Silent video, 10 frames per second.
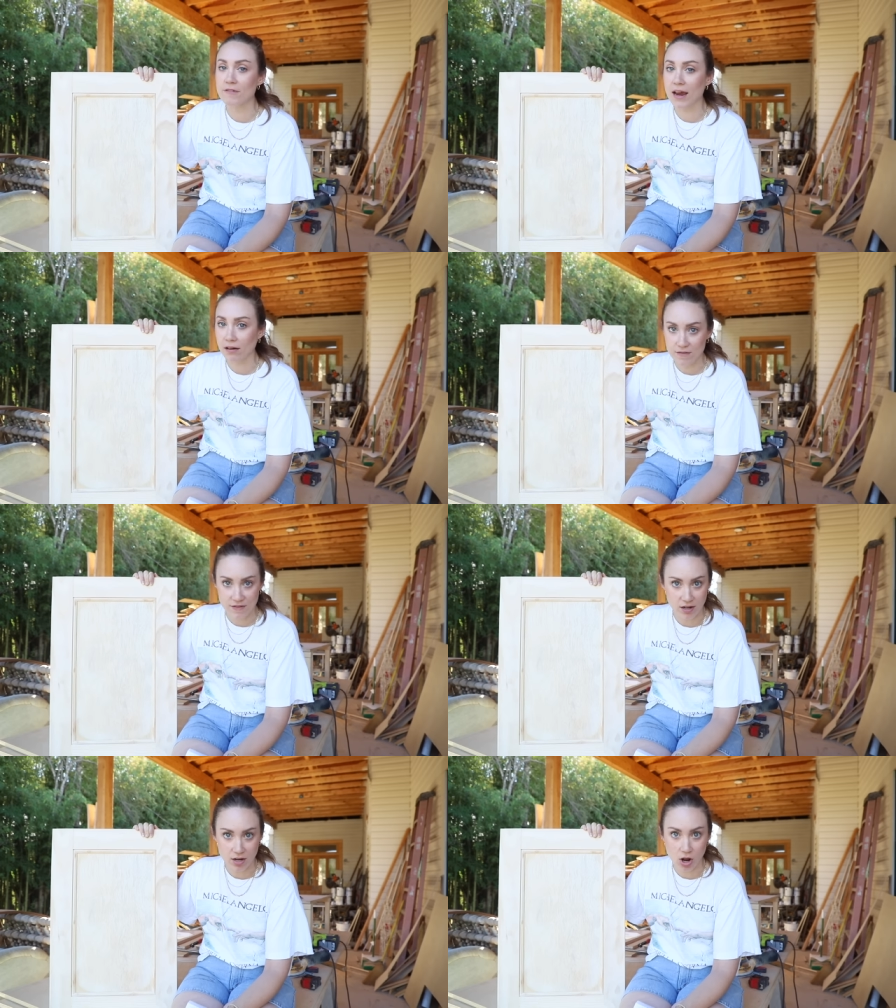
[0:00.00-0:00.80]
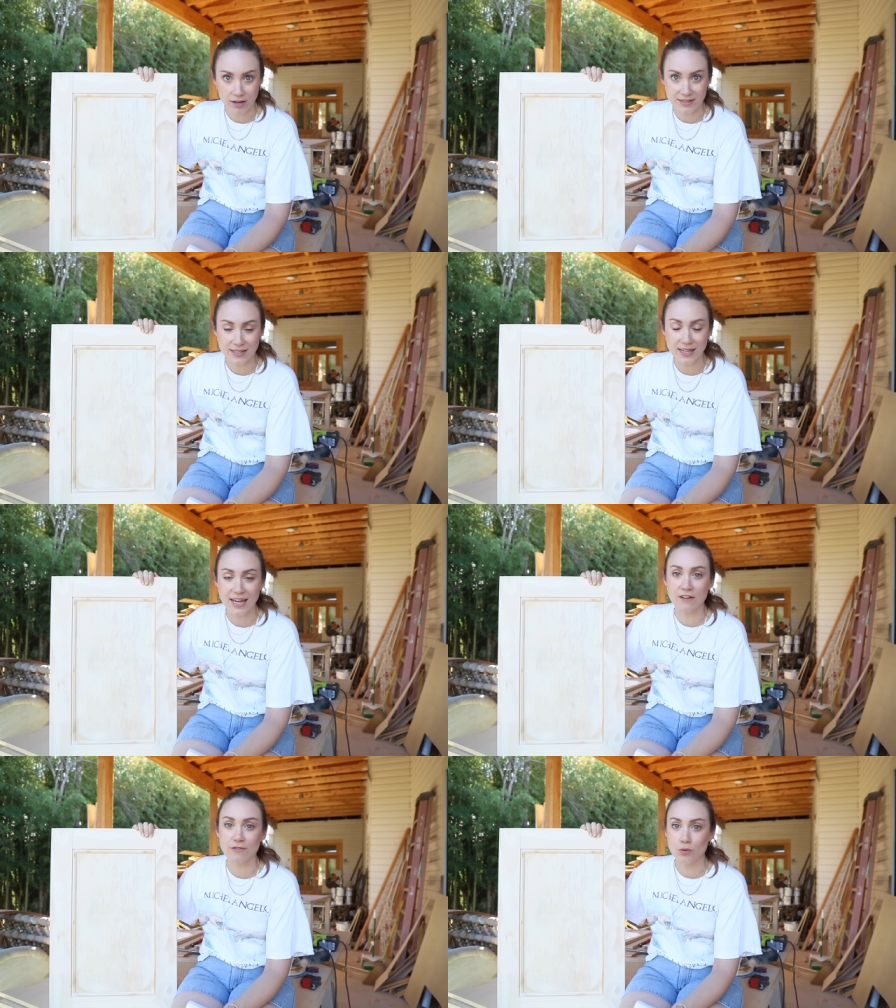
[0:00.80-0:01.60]
very, very costly
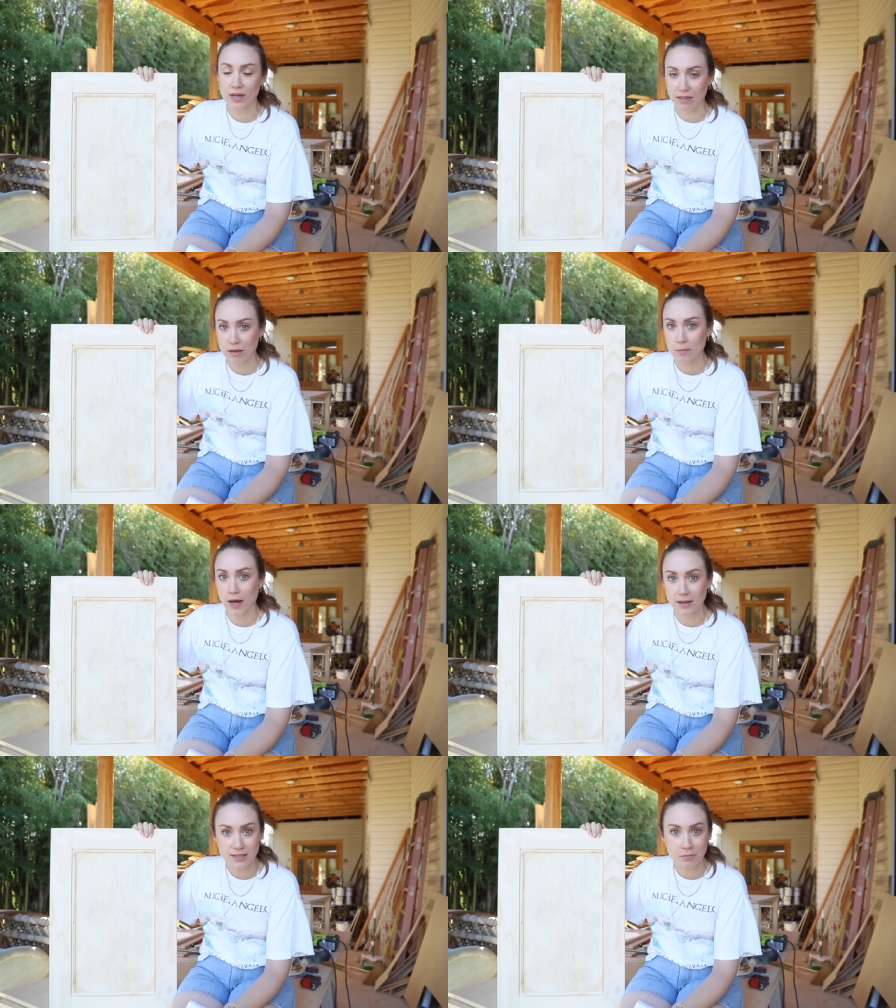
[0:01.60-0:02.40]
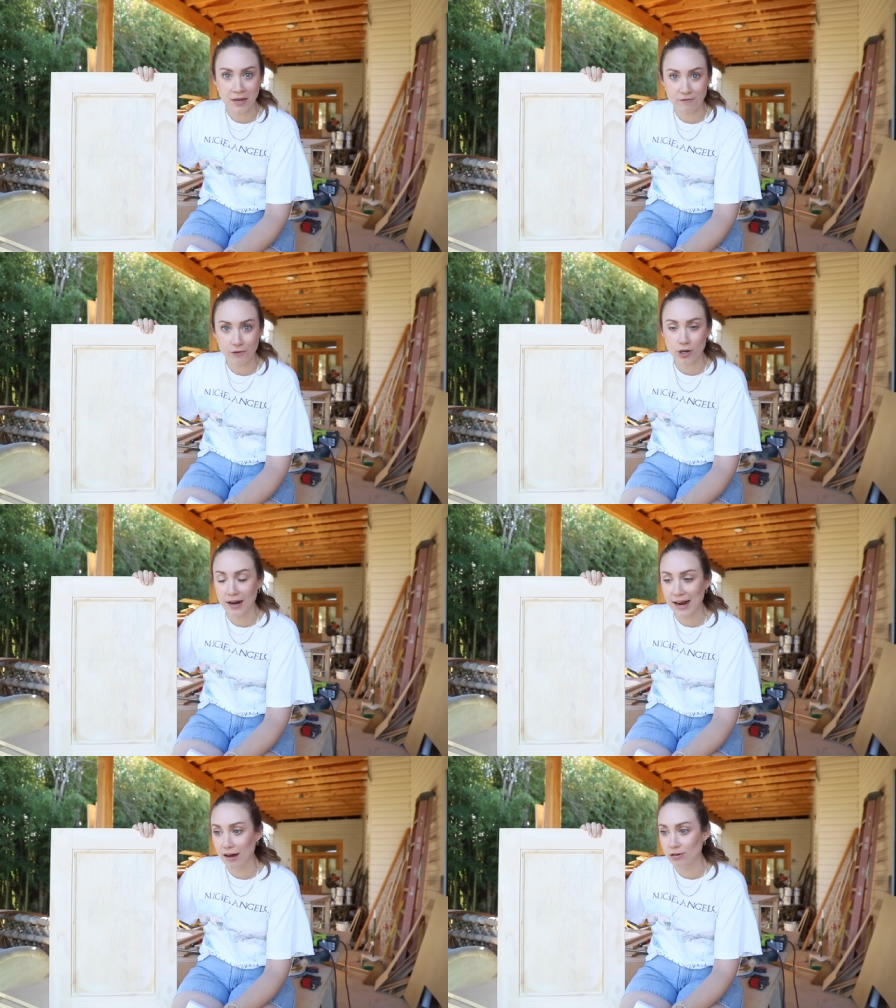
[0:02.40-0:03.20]
if you get them custom made for your
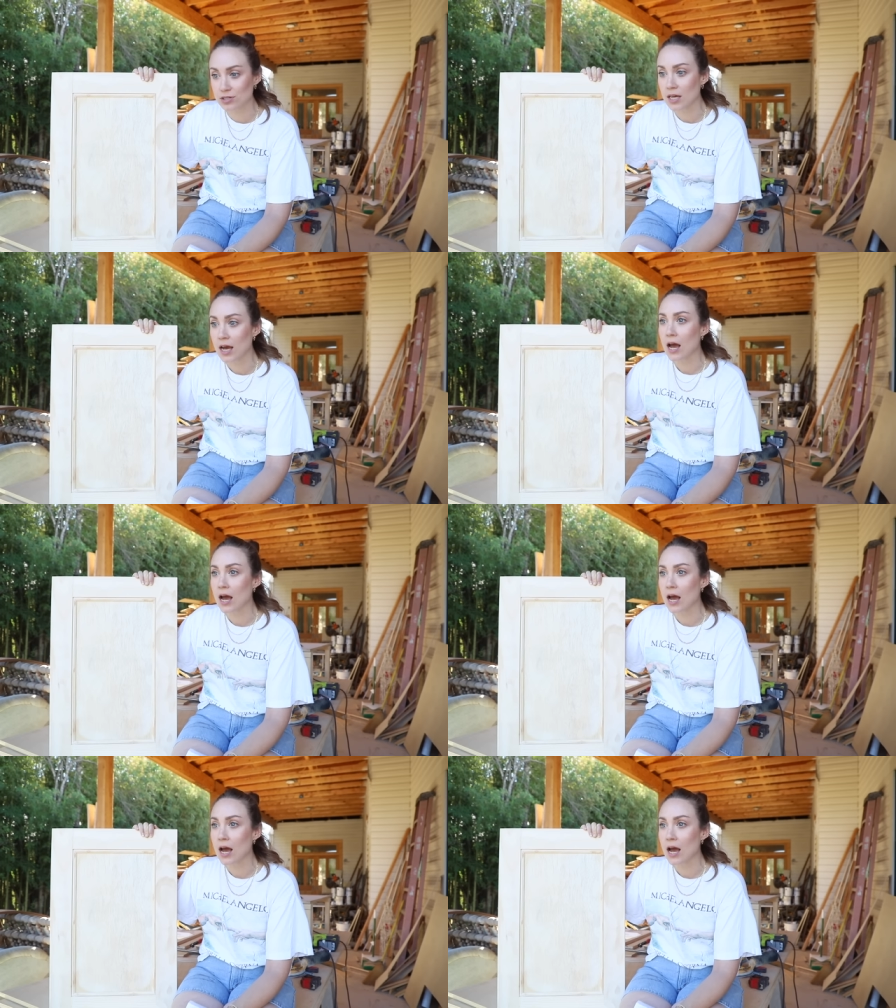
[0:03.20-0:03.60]
house.